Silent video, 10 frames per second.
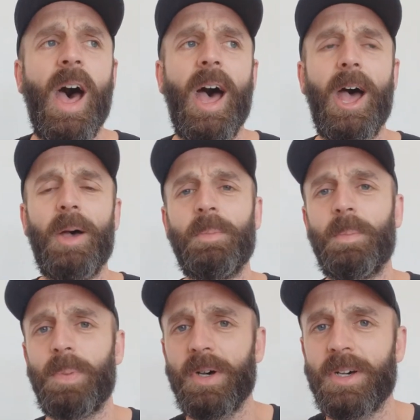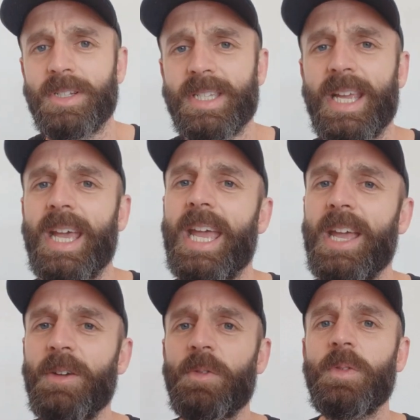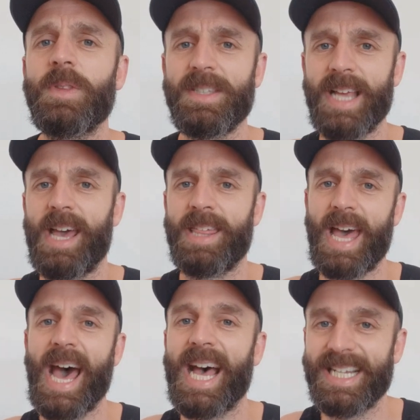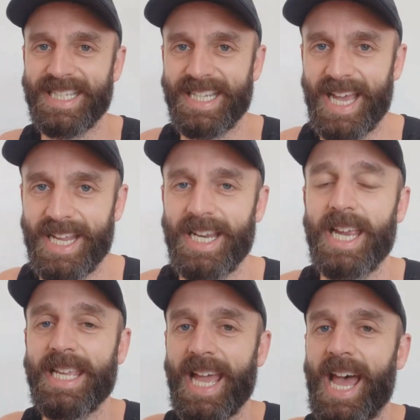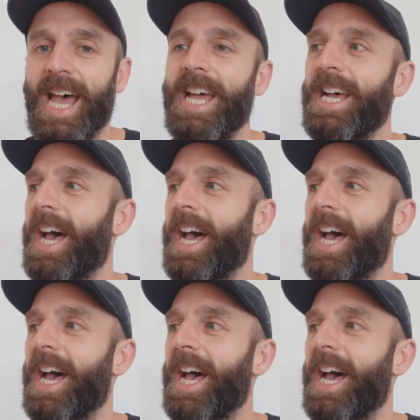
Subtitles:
But if Seth had said, yeah,